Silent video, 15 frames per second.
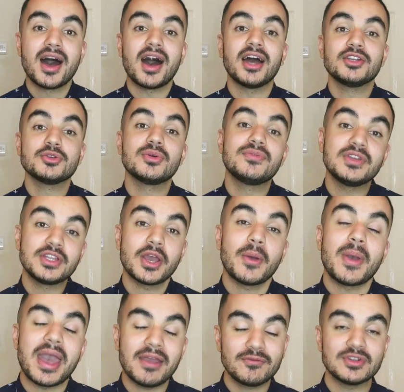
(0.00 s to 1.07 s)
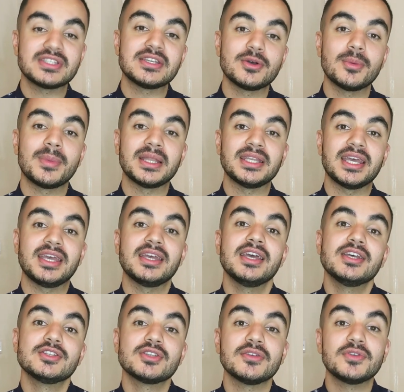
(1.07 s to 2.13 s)
I do a video every single Monday,
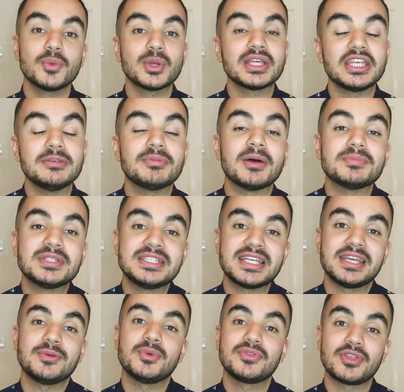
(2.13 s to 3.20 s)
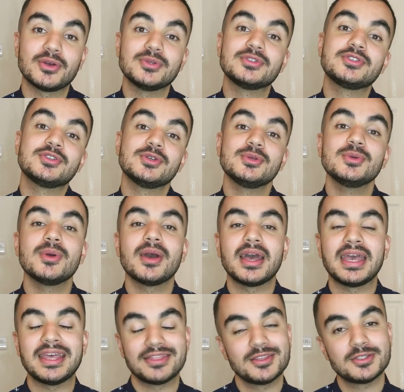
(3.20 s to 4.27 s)
so if you want to keep up to date with those two,
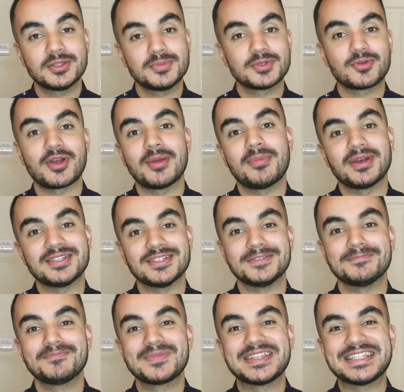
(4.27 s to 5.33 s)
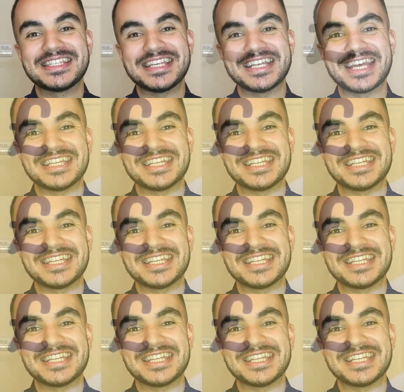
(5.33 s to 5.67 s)
hit the subscribe button. See you